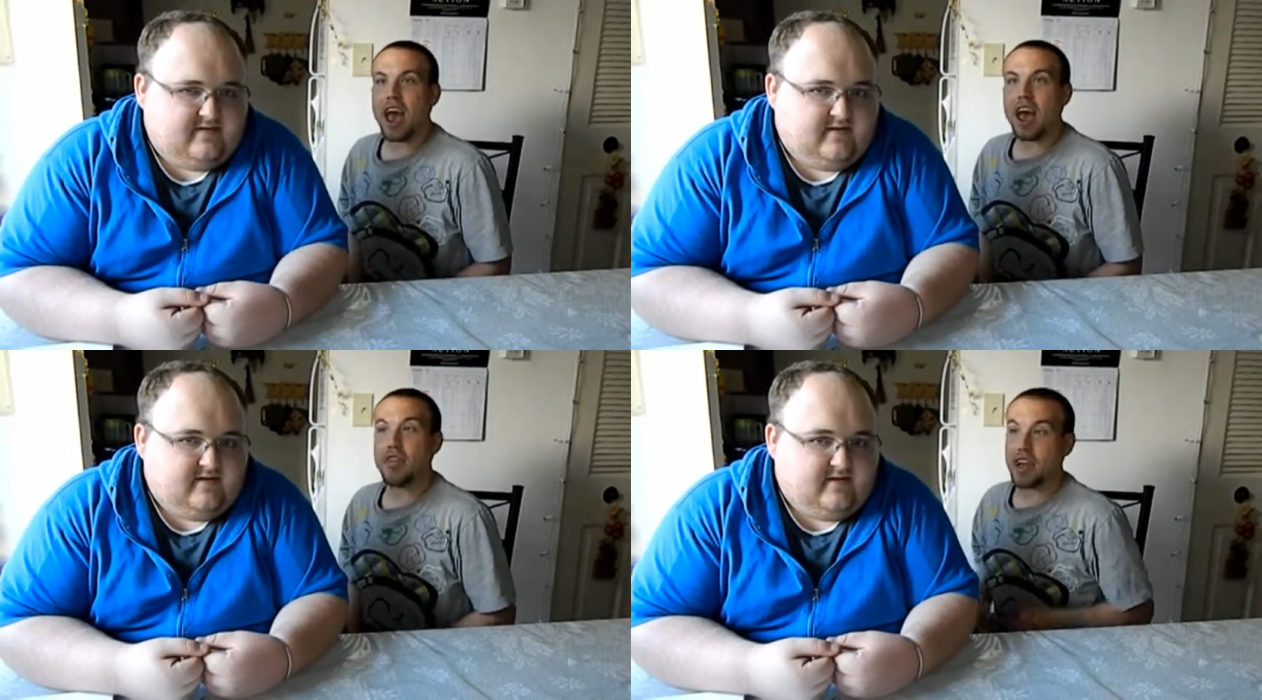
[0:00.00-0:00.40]

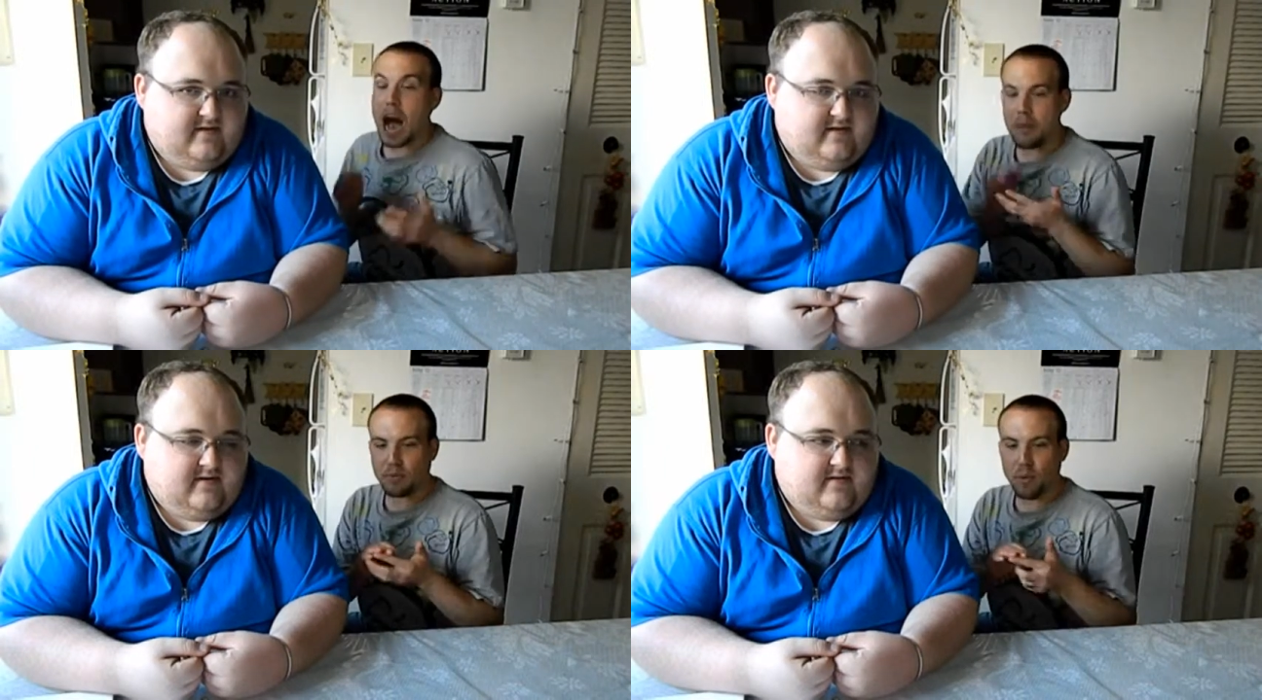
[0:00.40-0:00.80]
Speaker 1: and the
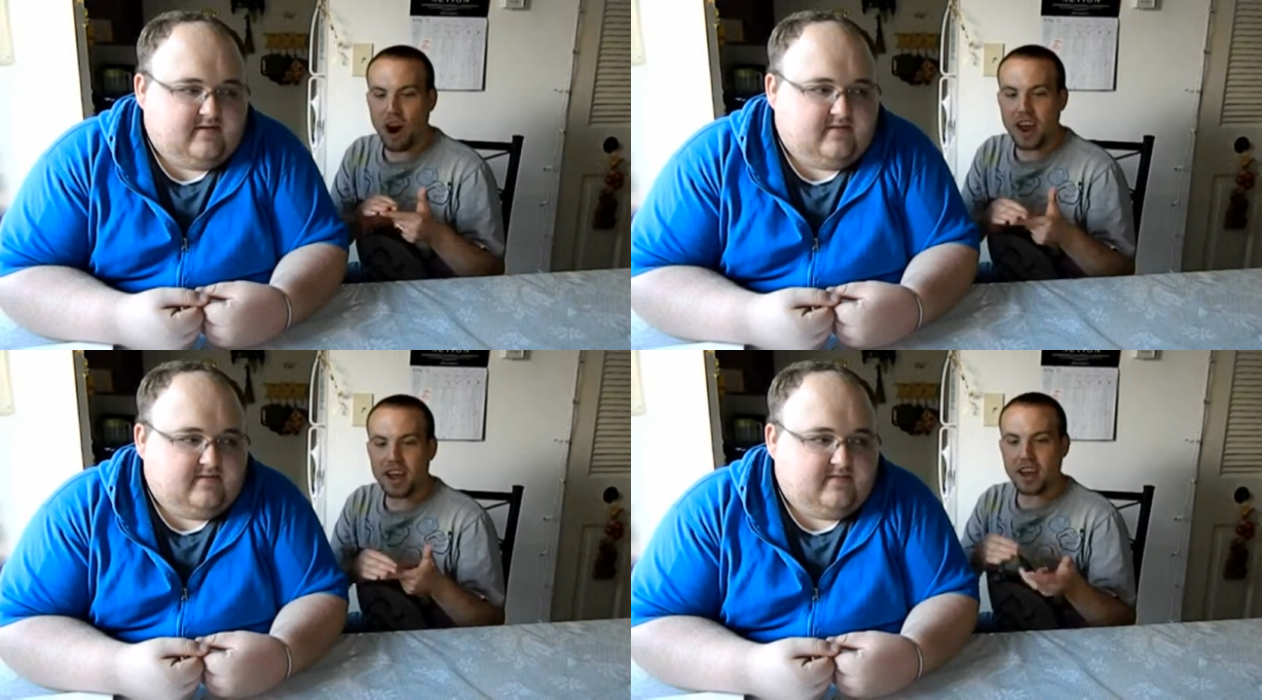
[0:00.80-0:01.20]
cops
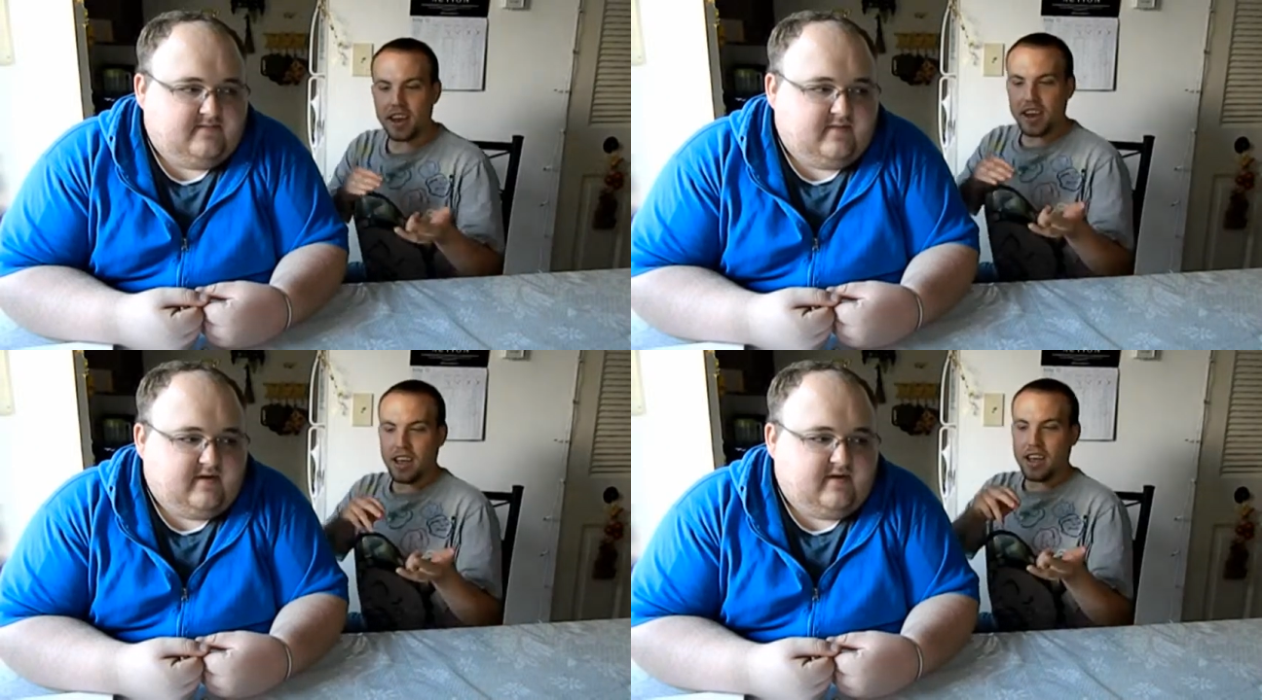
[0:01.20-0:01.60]
want it.
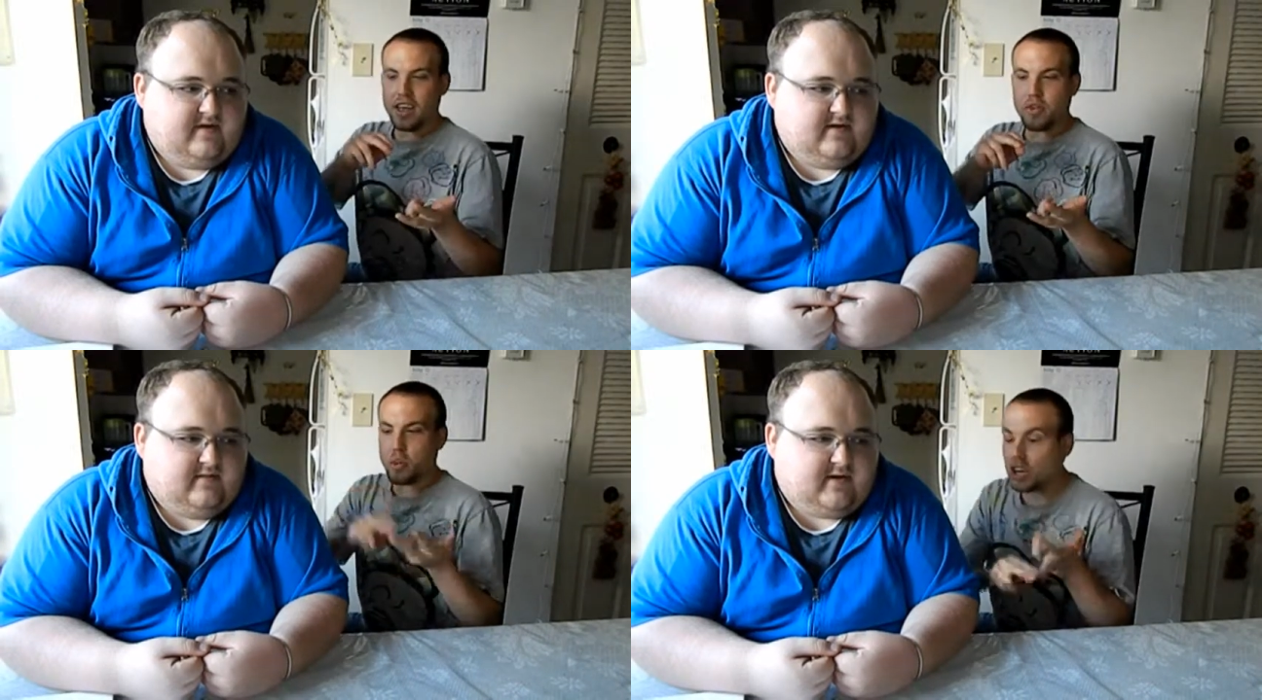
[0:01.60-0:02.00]

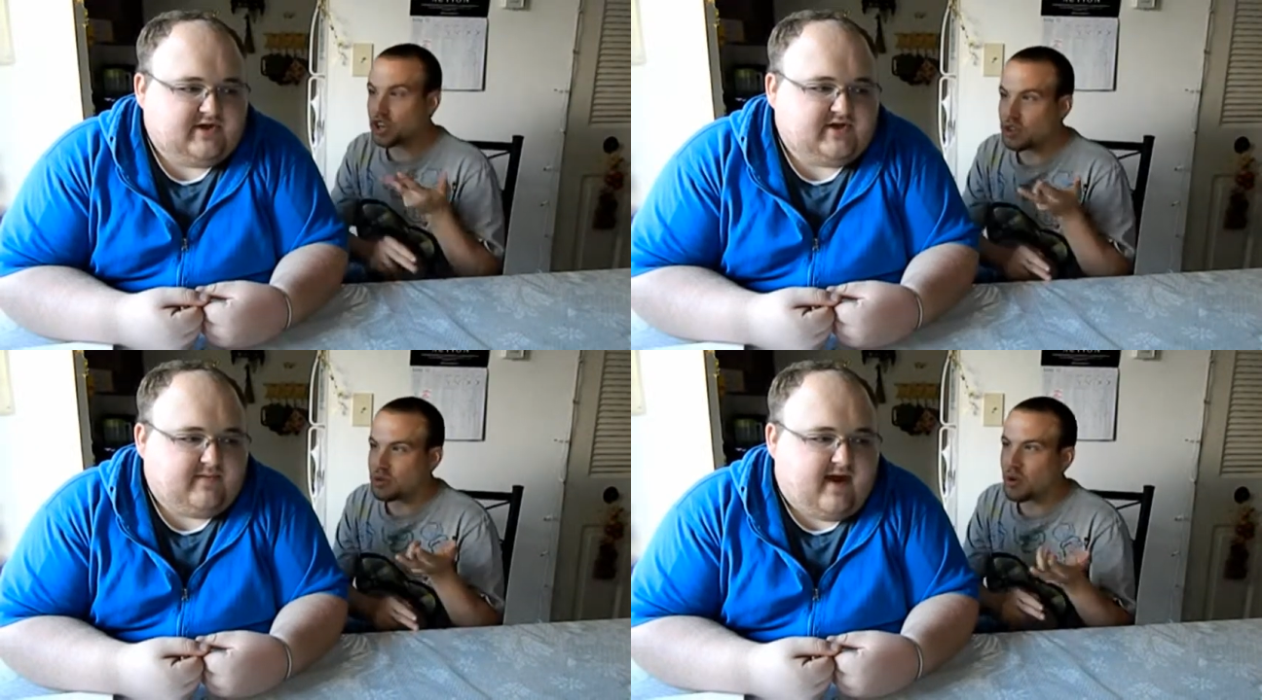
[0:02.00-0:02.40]
The, the
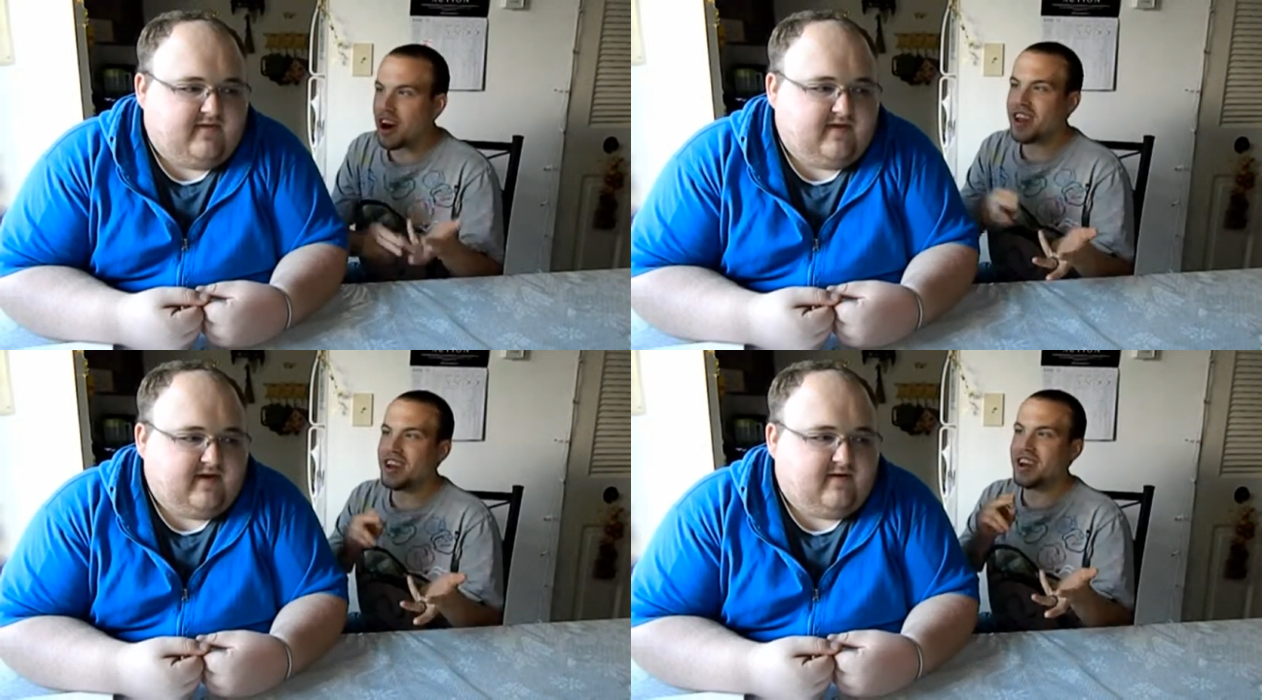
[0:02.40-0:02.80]
Russian
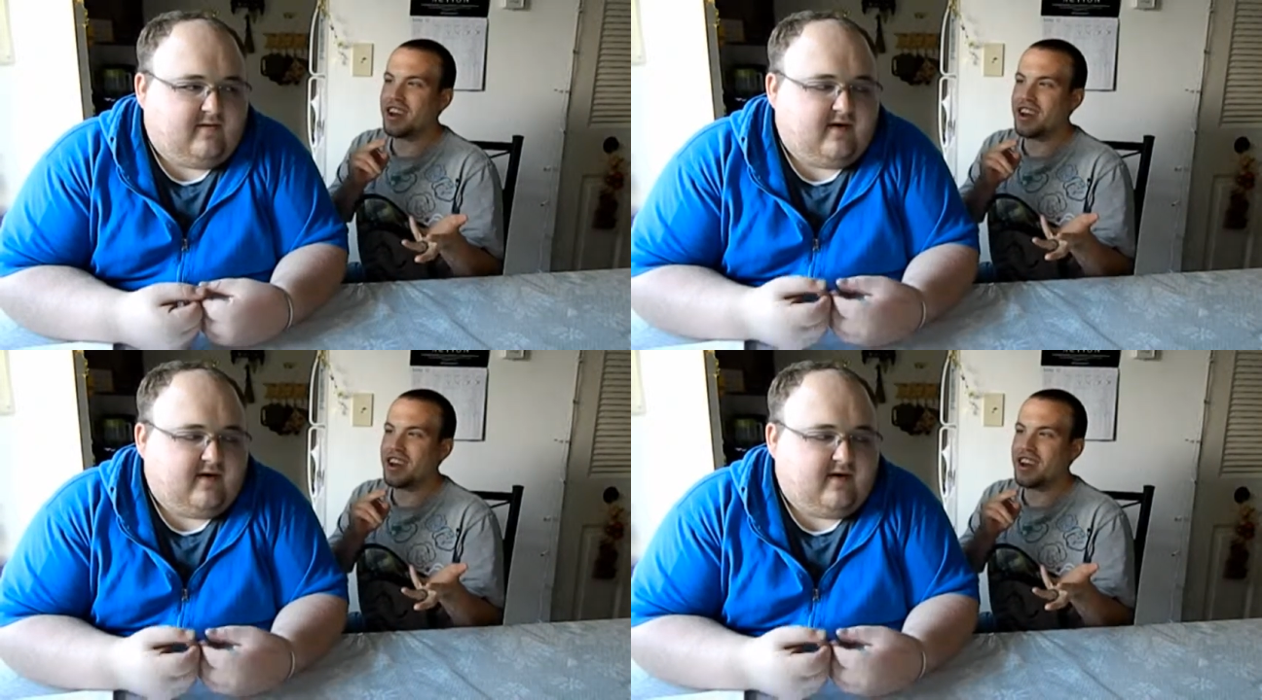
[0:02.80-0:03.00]
mafia